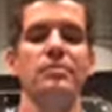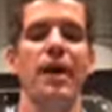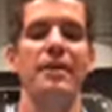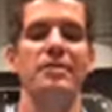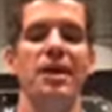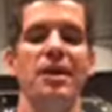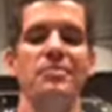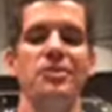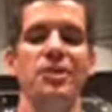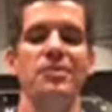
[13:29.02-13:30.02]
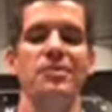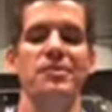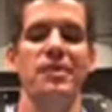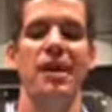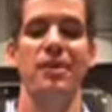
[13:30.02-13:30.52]
At times she
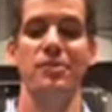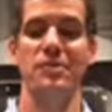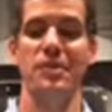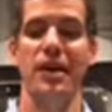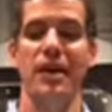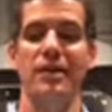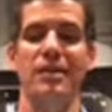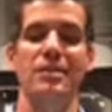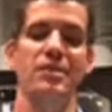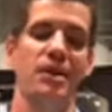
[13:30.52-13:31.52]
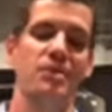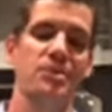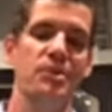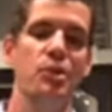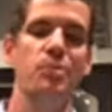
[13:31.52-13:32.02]
was outside, and at times in
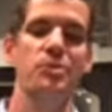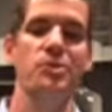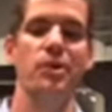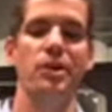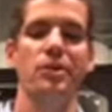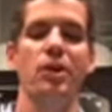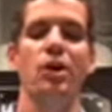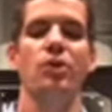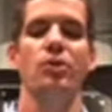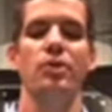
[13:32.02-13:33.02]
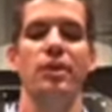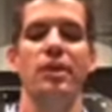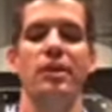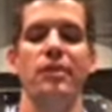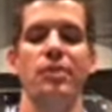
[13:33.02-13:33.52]
the open square,
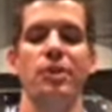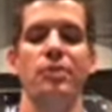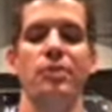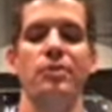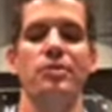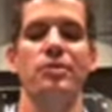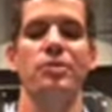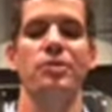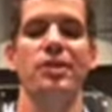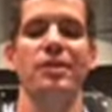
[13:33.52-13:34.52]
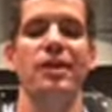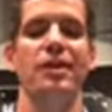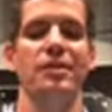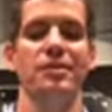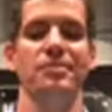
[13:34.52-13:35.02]
lurking at every corner, so she
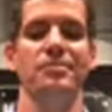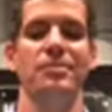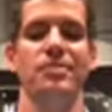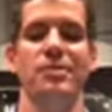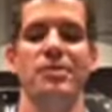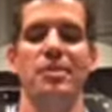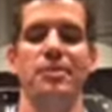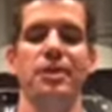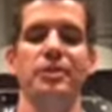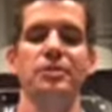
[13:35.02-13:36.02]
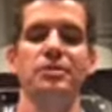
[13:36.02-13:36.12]
caught him. I'm going to stop there.